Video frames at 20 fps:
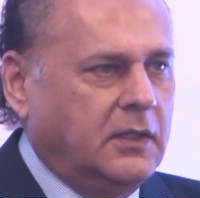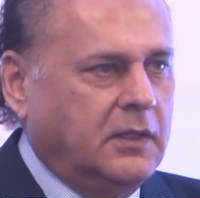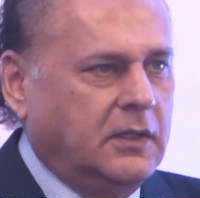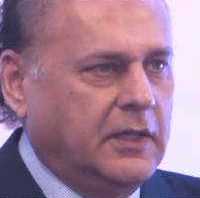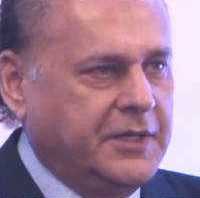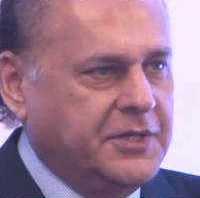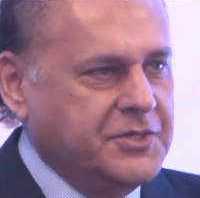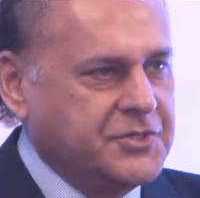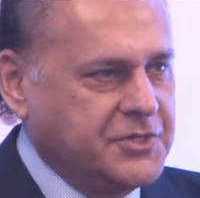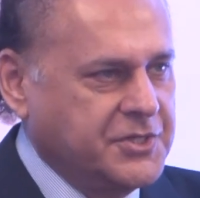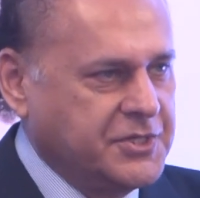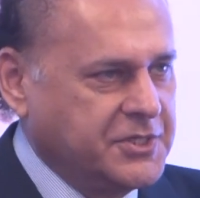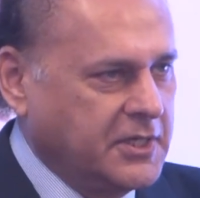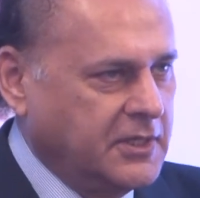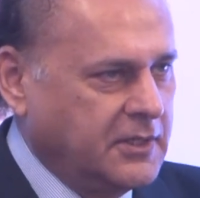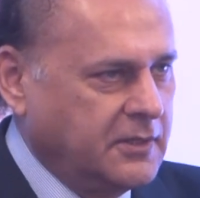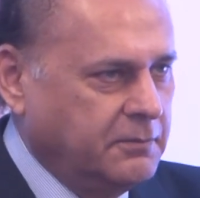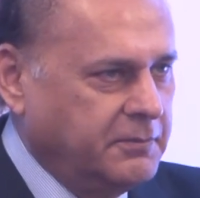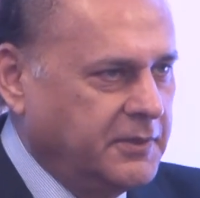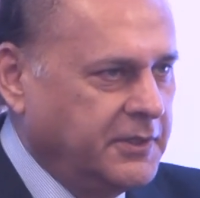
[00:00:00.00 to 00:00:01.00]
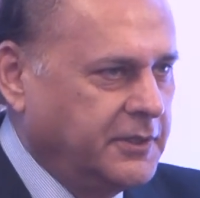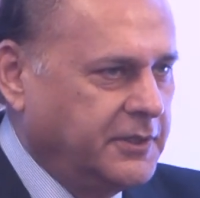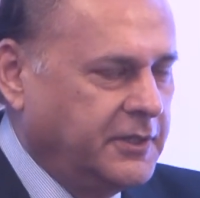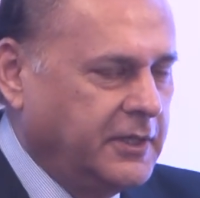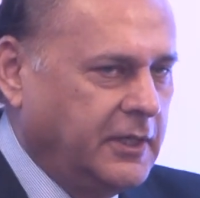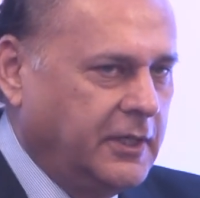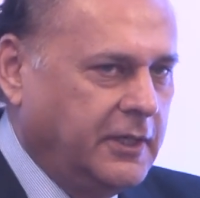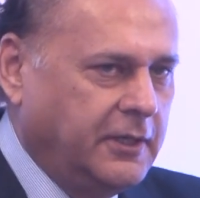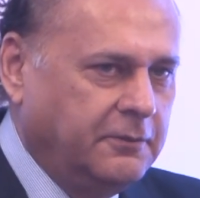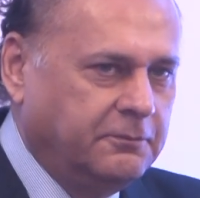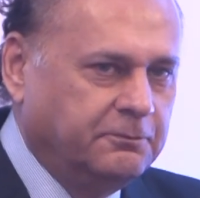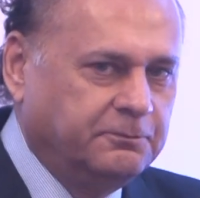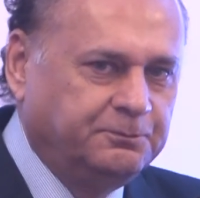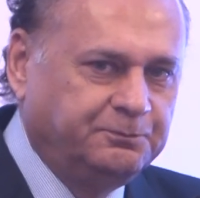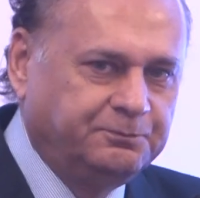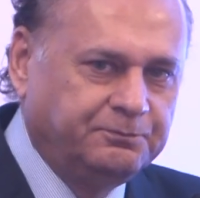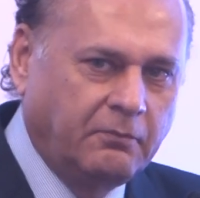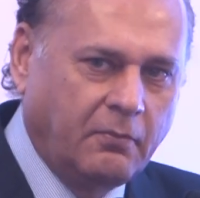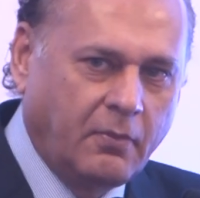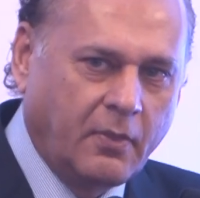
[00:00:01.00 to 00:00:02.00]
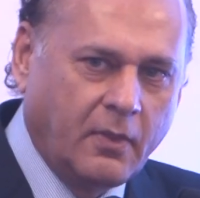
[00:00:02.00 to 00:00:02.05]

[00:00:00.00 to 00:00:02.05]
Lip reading: Ladies and gentlemen, the